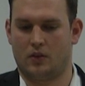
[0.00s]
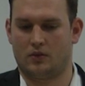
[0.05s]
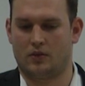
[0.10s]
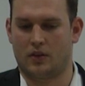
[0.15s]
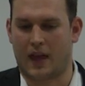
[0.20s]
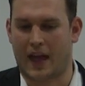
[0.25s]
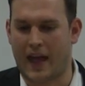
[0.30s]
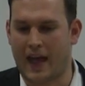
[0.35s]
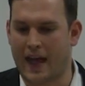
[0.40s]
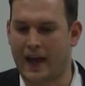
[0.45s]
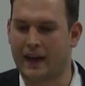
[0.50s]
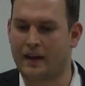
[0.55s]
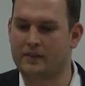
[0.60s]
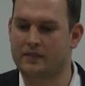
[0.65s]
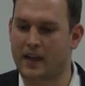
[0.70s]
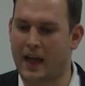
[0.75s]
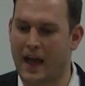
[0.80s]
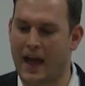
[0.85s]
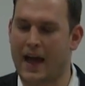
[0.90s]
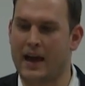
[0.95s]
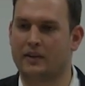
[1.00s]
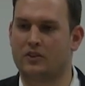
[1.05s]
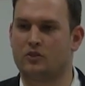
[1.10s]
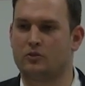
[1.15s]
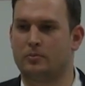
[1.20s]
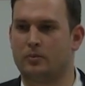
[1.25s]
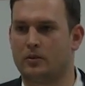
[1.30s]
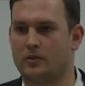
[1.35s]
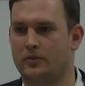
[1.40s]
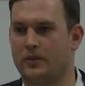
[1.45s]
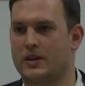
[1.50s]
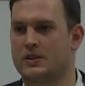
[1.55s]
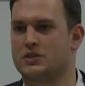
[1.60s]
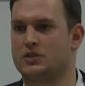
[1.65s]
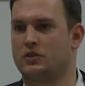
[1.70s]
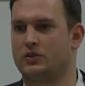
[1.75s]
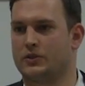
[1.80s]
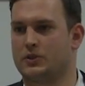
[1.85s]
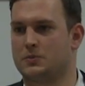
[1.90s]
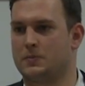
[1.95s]
to have active
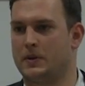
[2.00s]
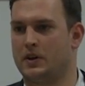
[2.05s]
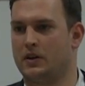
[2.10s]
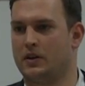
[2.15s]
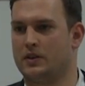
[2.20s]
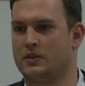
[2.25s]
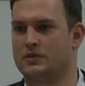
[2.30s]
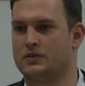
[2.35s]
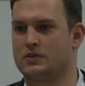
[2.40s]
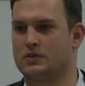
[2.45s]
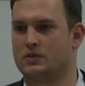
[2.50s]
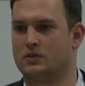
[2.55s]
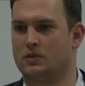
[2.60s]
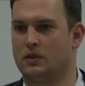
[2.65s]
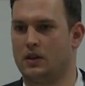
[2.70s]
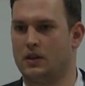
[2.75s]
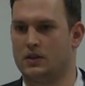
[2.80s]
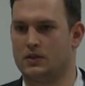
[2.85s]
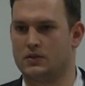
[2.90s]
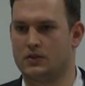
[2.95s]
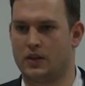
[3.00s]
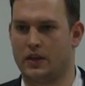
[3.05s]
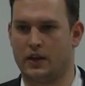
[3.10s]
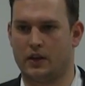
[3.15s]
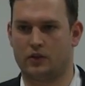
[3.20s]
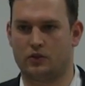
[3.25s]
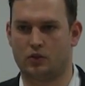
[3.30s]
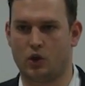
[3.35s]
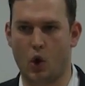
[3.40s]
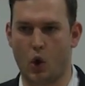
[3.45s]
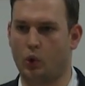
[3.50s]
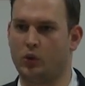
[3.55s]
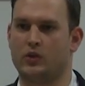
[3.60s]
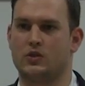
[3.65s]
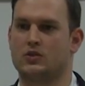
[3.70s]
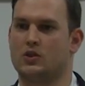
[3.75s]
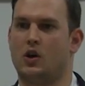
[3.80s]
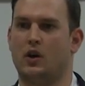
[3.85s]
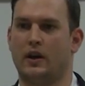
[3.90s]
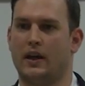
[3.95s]
professional experience is like totally
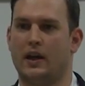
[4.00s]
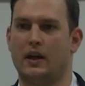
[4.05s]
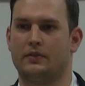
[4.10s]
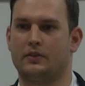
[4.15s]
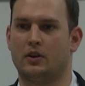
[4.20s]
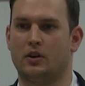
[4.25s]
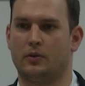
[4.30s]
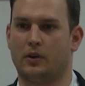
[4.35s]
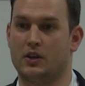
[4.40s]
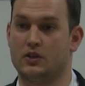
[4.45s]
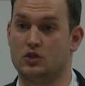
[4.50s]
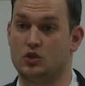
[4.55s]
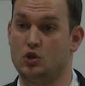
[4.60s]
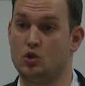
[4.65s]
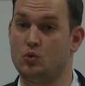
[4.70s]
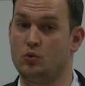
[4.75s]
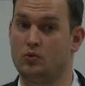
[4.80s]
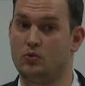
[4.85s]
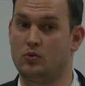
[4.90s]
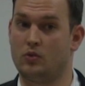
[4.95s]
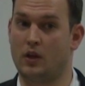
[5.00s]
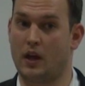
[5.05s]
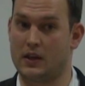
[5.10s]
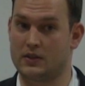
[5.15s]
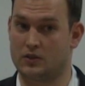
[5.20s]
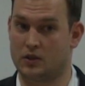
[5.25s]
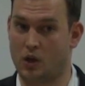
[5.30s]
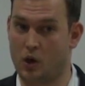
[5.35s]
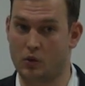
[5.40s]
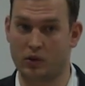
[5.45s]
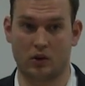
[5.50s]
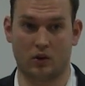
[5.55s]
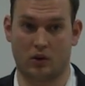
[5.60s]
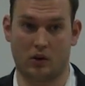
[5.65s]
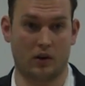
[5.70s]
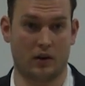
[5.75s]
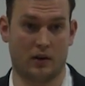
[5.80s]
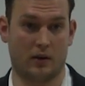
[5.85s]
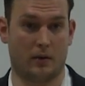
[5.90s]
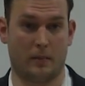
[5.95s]
sought after because you, as an owner
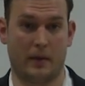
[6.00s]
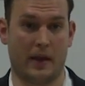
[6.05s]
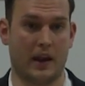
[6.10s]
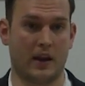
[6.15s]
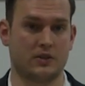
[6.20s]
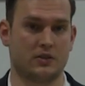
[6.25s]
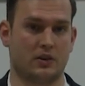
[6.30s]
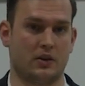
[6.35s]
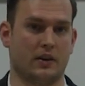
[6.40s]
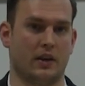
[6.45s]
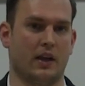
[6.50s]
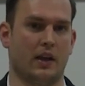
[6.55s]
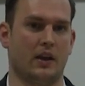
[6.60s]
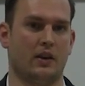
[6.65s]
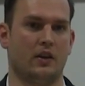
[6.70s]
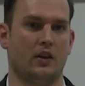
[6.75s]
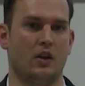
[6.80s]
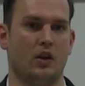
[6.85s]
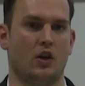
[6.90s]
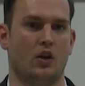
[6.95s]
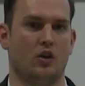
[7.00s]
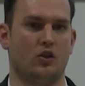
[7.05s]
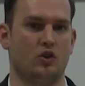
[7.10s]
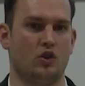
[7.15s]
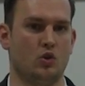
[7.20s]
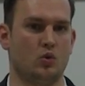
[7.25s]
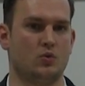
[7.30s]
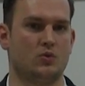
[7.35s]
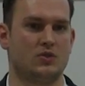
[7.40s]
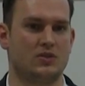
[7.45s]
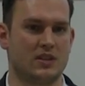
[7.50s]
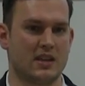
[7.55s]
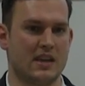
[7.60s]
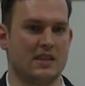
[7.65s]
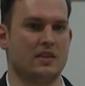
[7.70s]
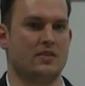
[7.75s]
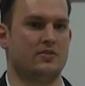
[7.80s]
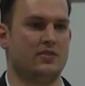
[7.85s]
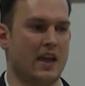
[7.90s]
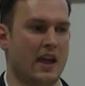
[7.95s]
or a manager, again, you see
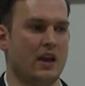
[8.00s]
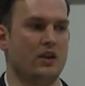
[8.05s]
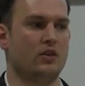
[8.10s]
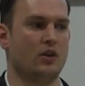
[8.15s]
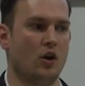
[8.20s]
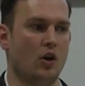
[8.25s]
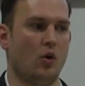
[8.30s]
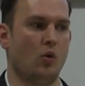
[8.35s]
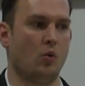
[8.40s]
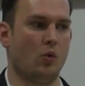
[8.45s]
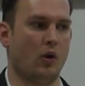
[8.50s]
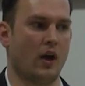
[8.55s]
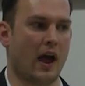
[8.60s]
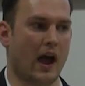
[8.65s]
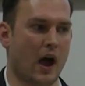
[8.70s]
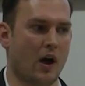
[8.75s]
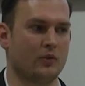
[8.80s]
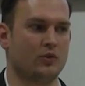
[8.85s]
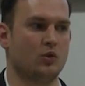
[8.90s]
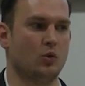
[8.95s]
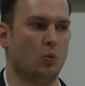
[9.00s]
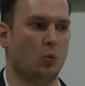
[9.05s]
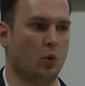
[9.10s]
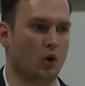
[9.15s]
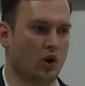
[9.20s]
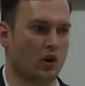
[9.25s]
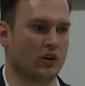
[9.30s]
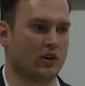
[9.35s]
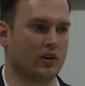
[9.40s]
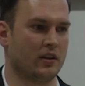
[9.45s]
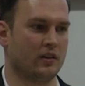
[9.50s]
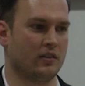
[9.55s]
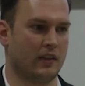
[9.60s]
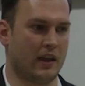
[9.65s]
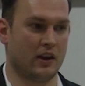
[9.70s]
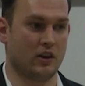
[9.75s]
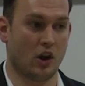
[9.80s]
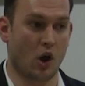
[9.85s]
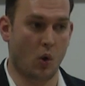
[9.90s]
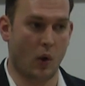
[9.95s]
that they know how to work.
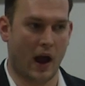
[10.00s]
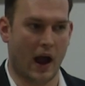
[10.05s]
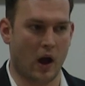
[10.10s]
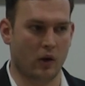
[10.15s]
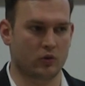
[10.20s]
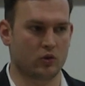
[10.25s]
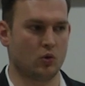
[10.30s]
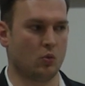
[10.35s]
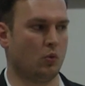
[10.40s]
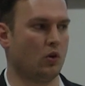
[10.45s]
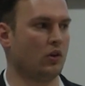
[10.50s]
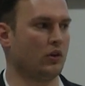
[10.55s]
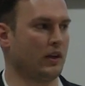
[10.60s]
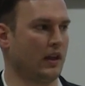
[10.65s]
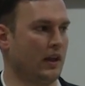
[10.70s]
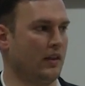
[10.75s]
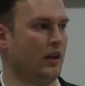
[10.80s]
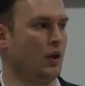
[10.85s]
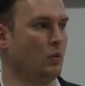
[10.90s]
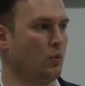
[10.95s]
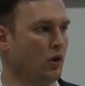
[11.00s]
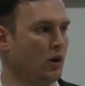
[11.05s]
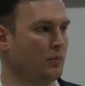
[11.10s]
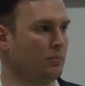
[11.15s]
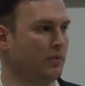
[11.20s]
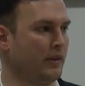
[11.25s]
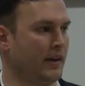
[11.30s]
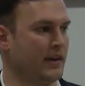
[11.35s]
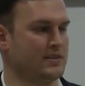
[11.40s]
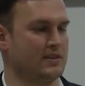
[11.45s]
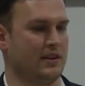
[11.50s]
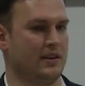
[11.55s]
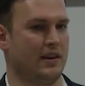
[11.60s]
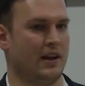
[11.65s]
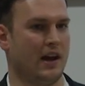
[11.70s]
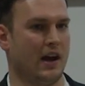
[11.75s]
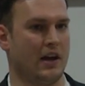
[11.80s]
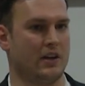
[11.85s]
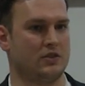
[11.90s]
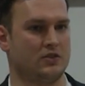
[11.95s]
They know how to work in the workplace and
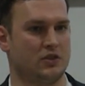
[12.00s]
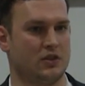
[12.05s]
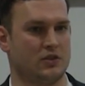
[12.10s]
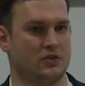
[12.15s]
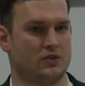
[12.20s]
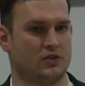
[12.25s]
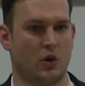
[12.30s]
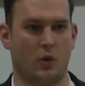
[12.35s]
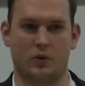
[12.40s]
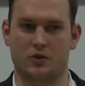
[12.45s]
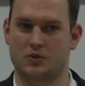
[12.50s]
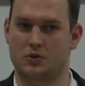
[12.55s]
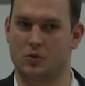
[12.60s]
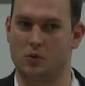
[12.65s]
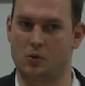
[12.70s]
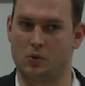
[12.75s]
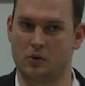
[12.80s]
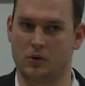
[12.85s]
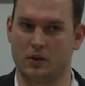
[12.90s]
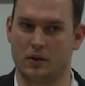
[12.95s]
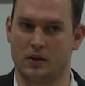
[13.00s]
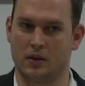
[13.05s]
not just go to school.